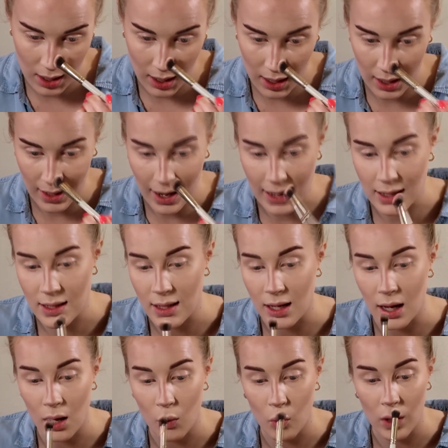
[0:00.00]
connecting
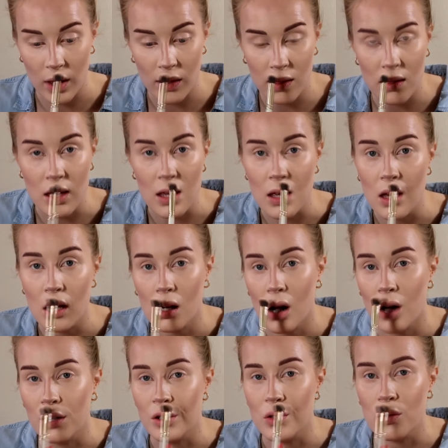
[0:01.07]
it with the
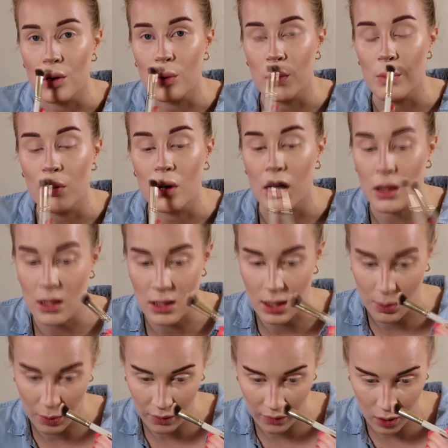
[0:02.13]
contour we put at the
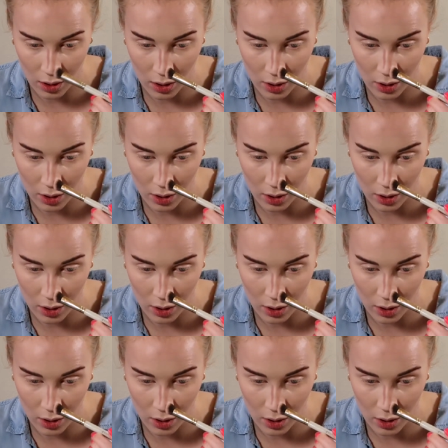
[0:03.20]
tip of our